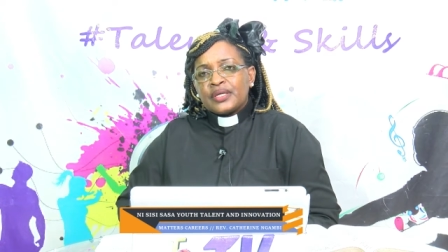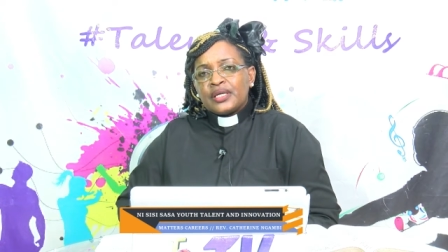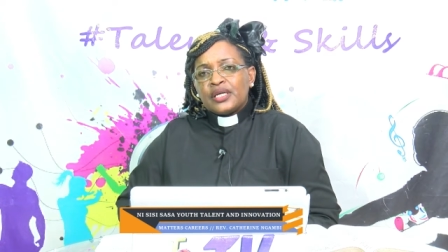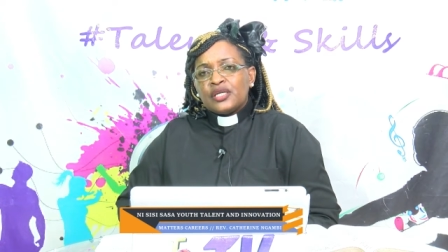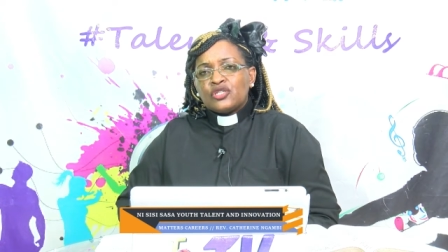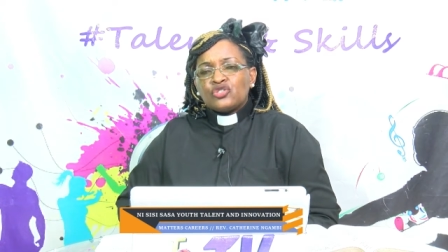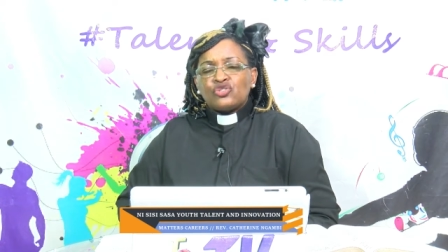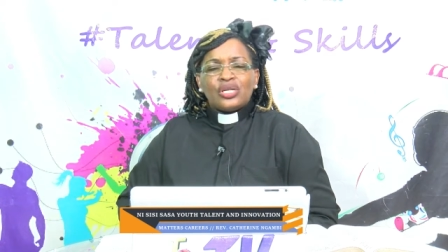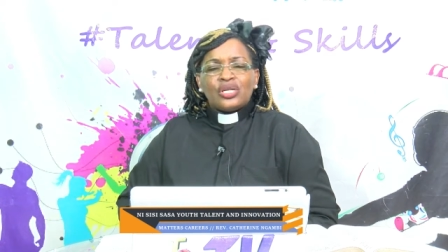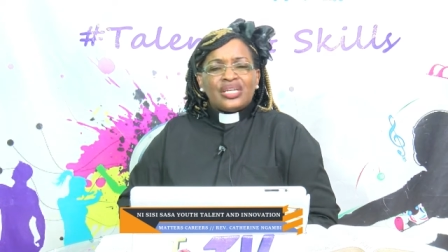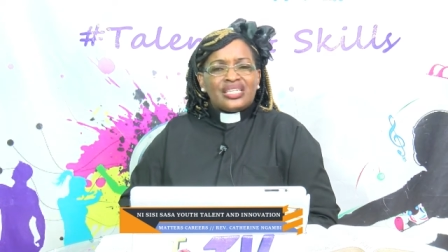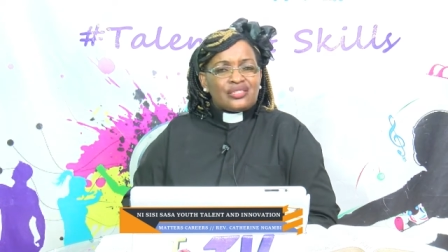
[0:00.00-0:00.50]

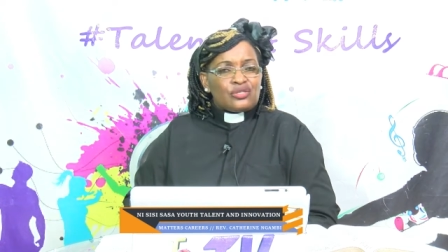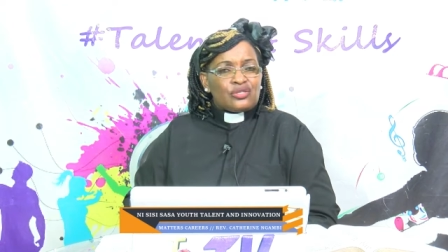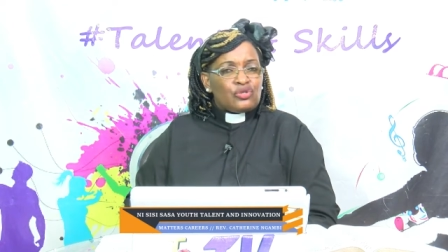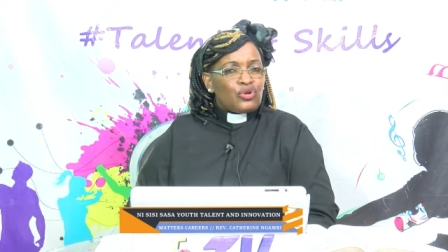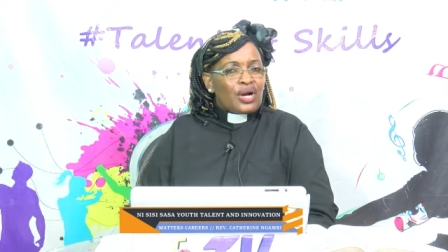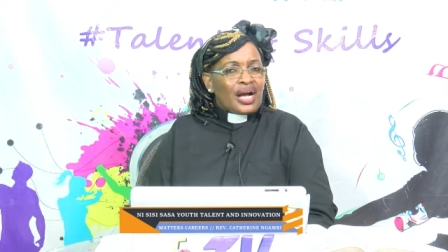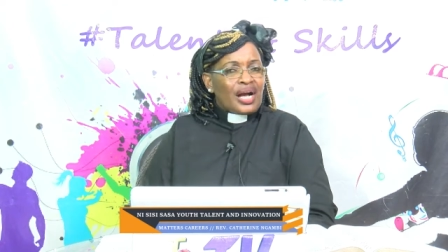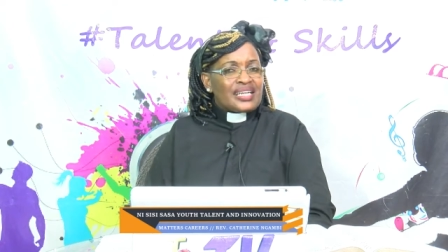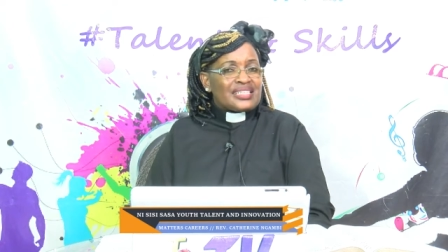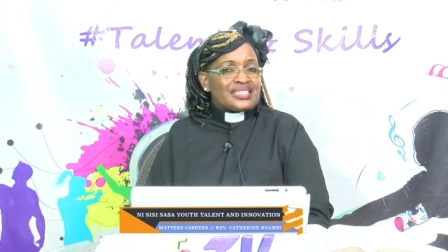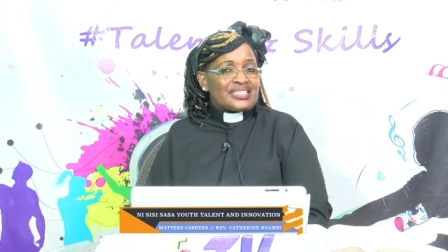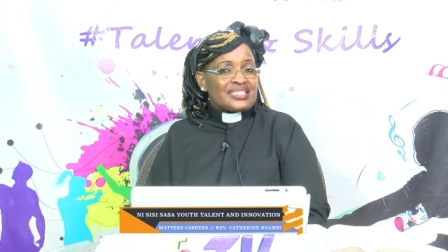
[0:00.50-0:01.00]
So, let's
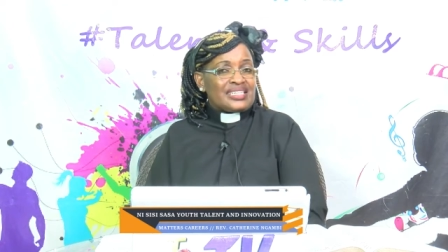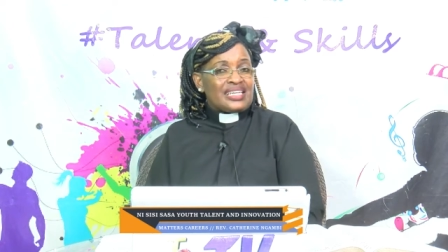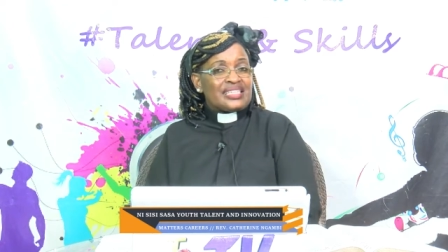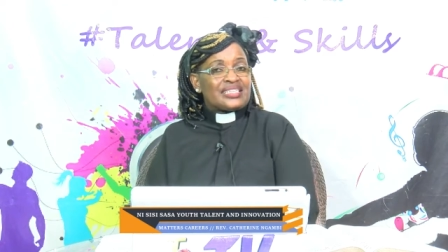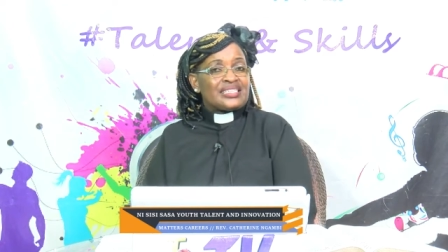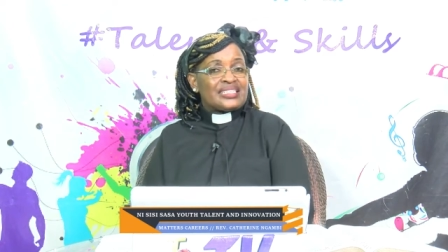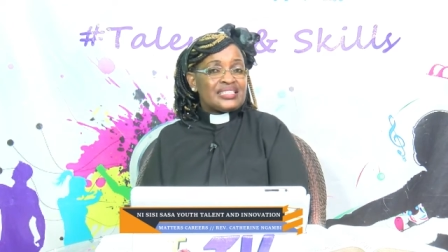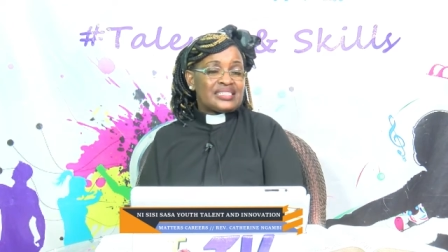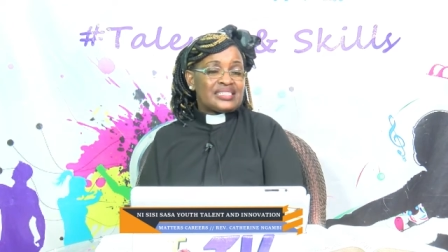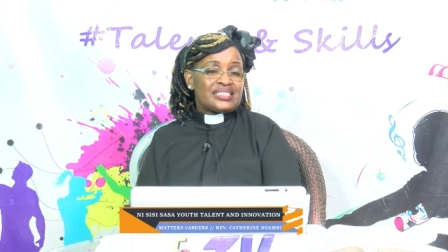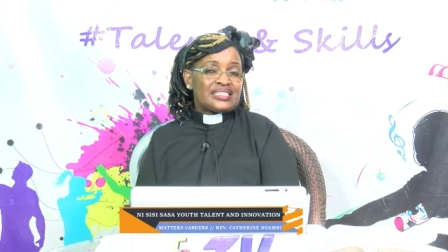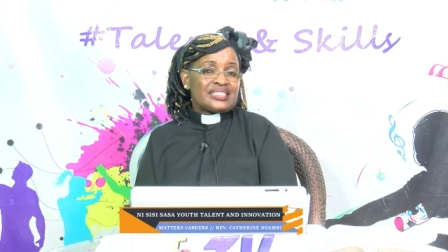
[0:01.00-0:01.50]
look at
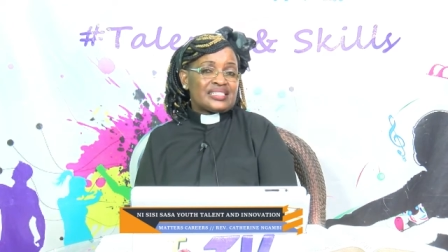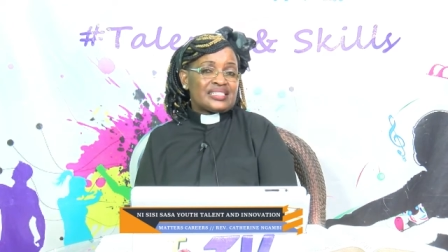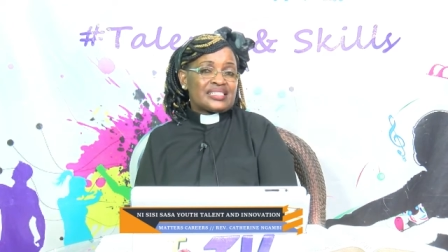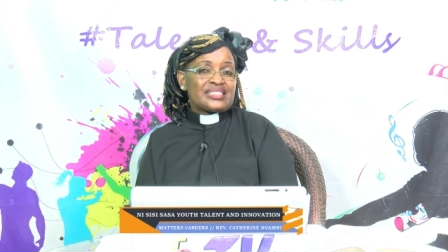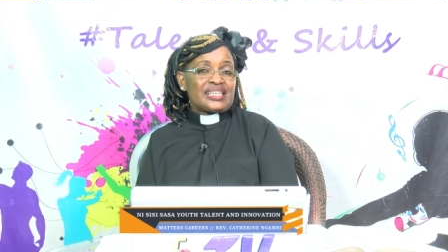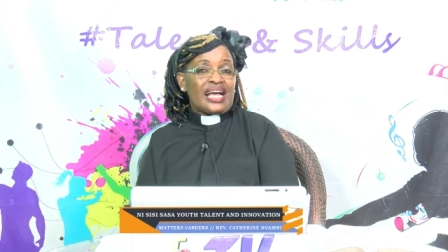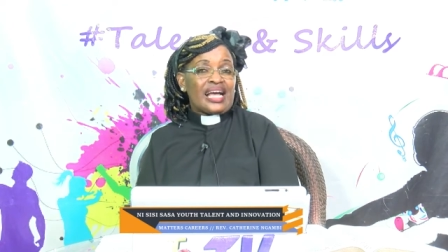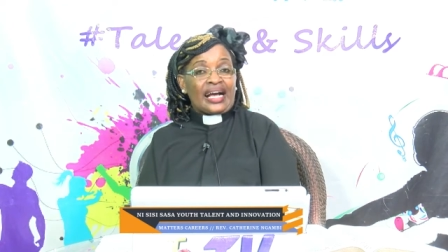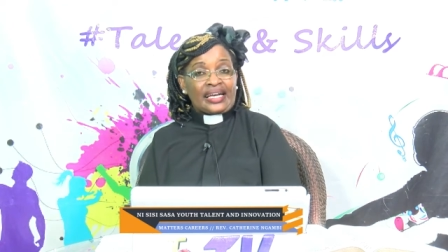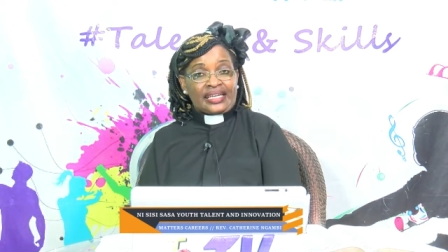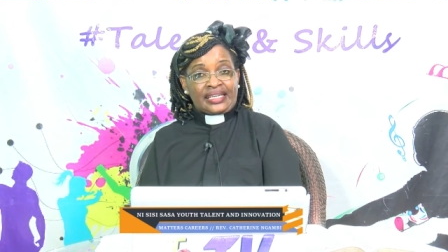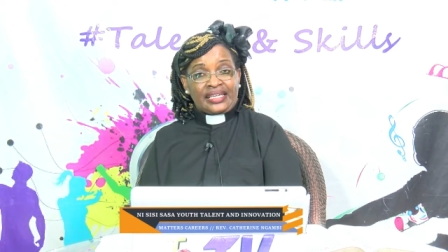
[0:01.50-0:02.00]
statistics
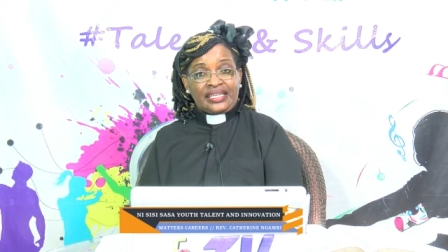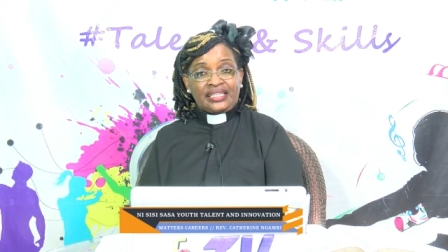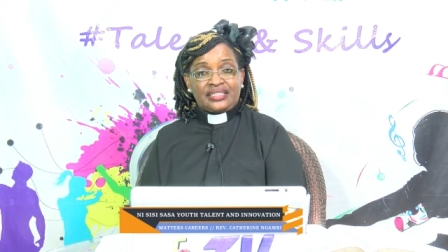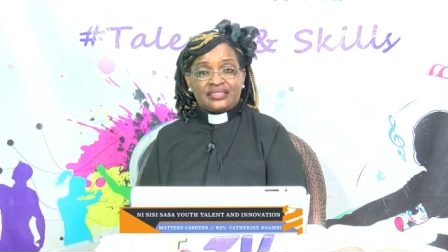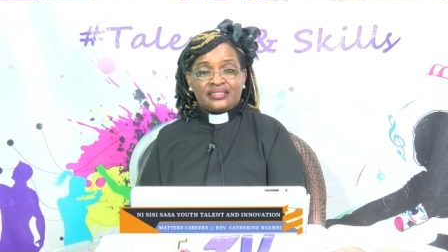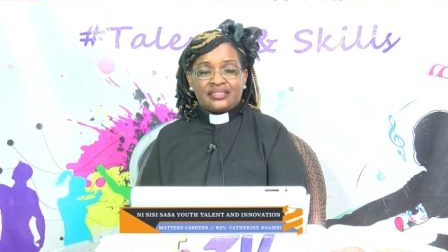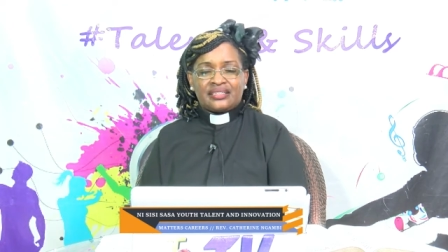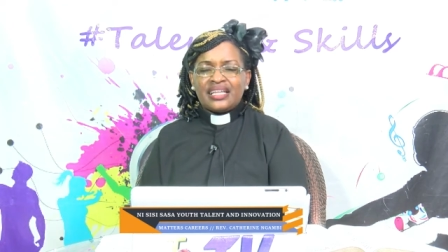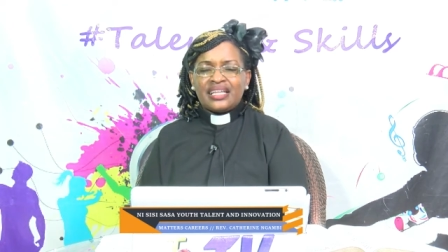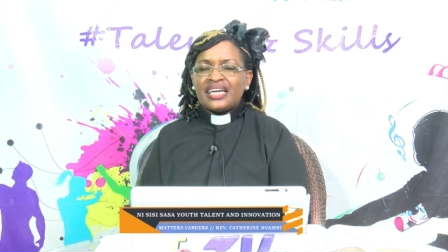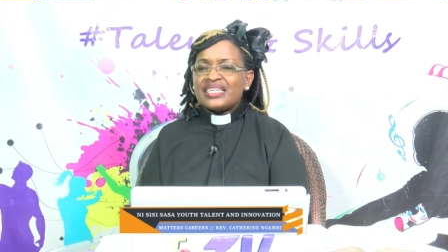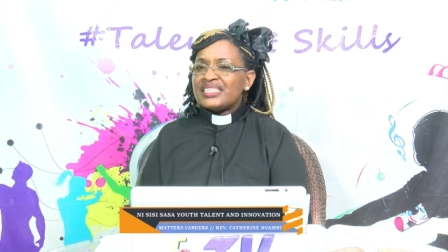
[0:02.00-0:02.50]

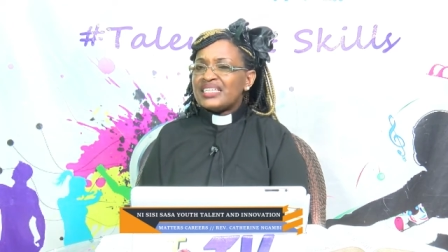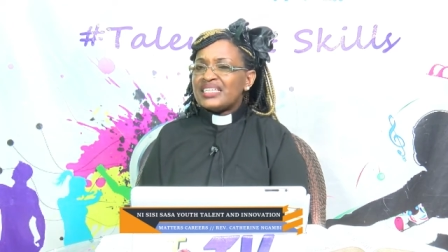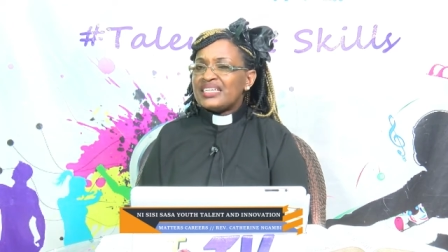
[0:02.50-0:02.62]
again that